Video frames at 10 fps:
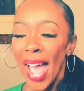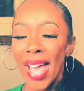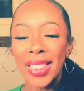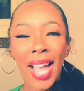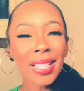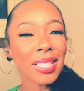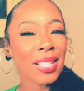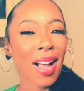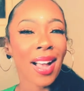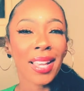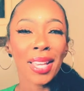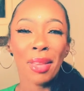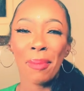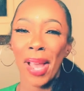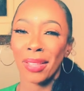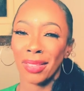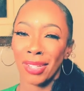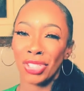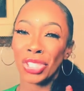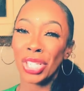and that's talking about
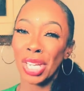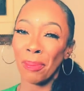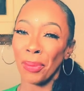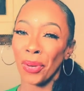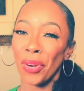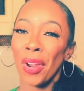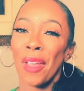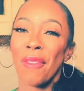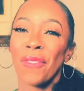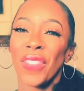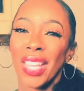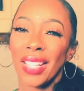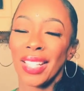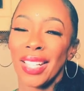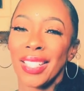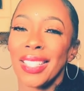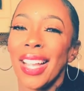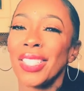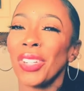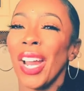their deeper feelings.
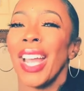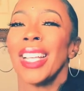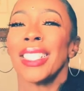That's right.